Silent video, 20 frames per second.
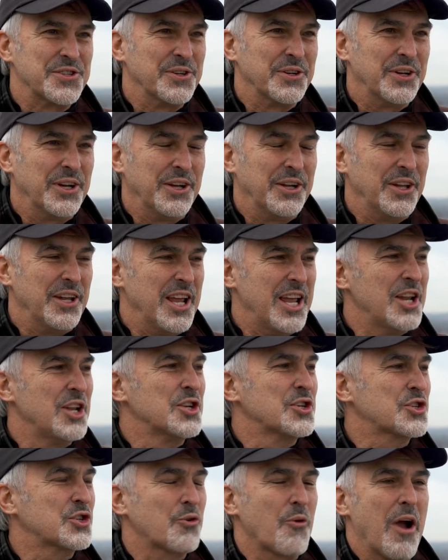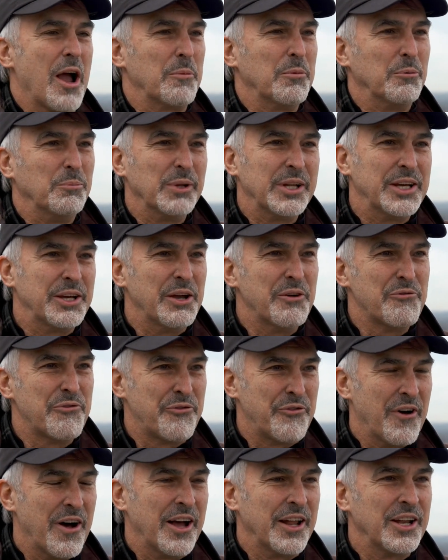an indescribably
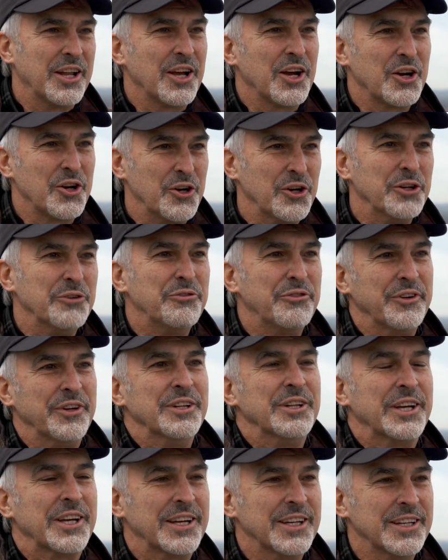fun, good feeling.